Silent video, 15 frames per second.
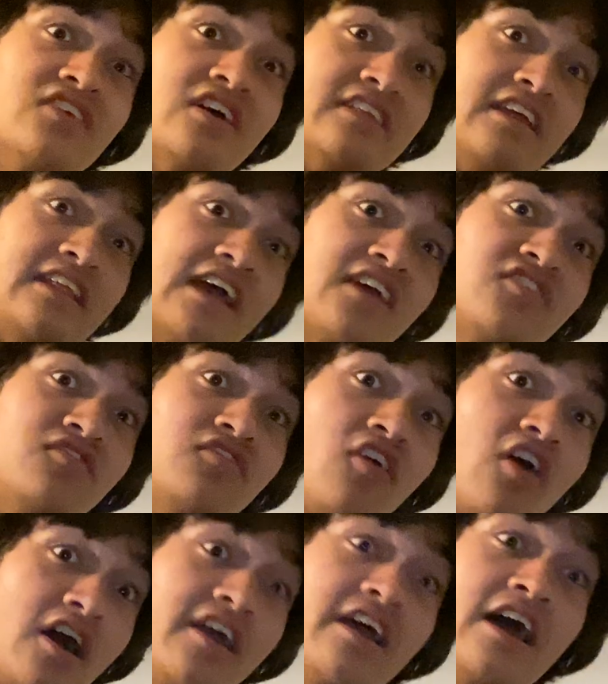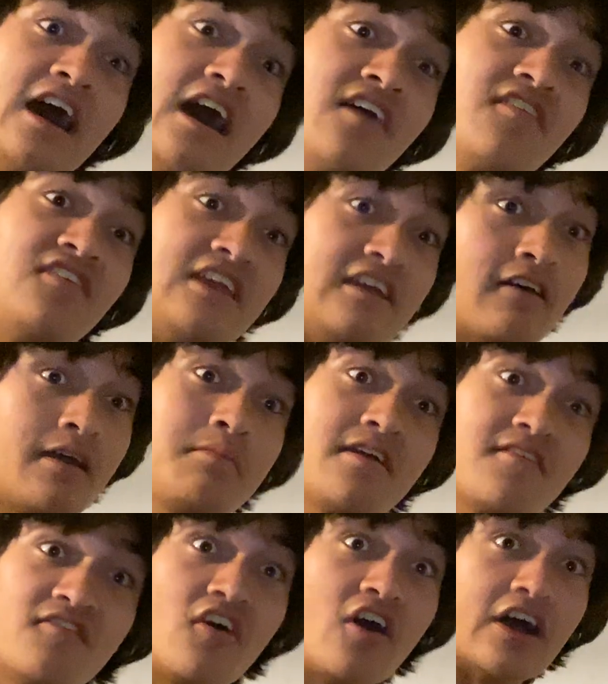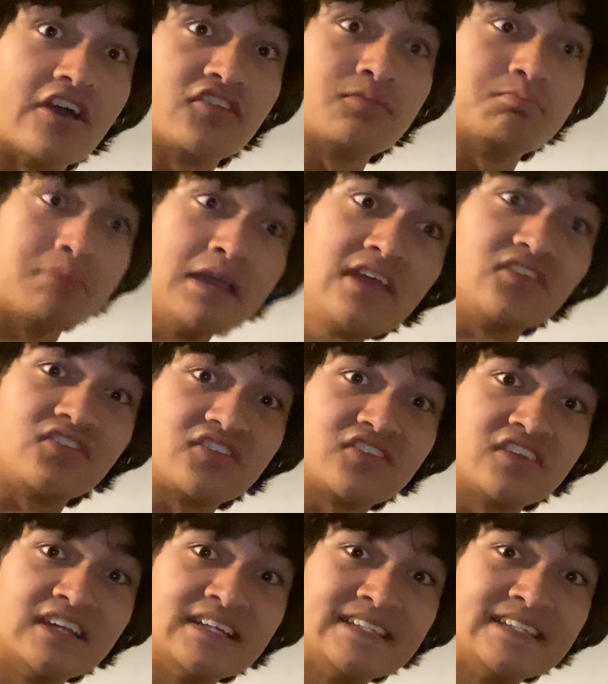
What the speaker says: on the next vlog of Eli Man Vlogs. Peace!